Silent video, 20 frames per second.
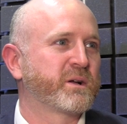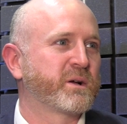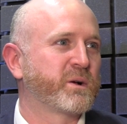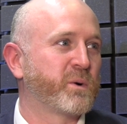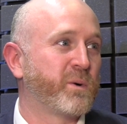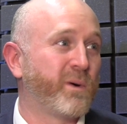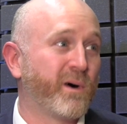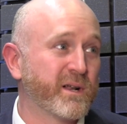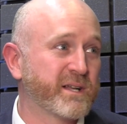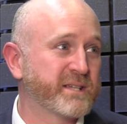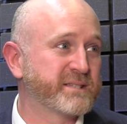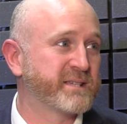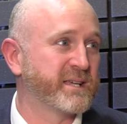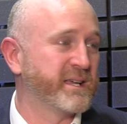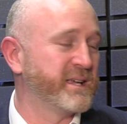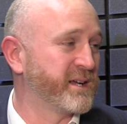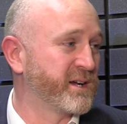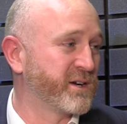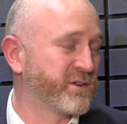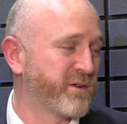
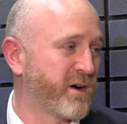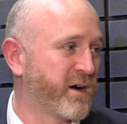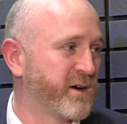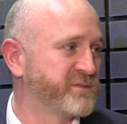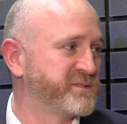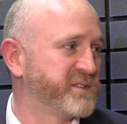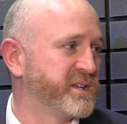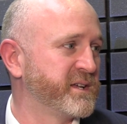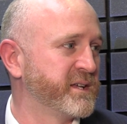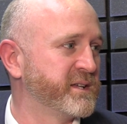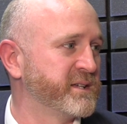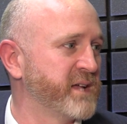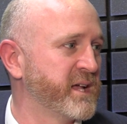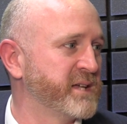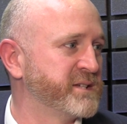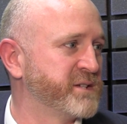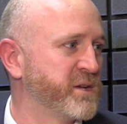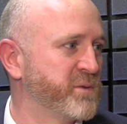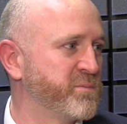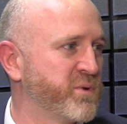quality and crafting
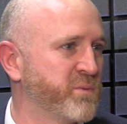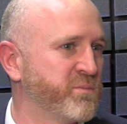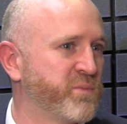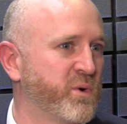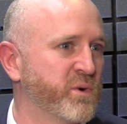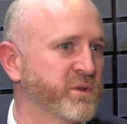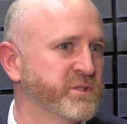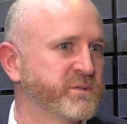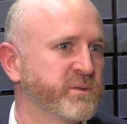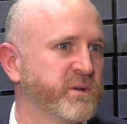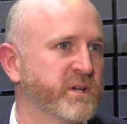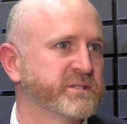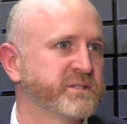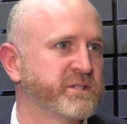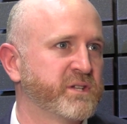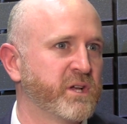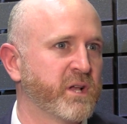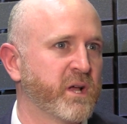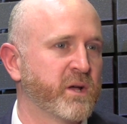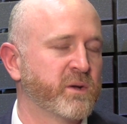is super important to us.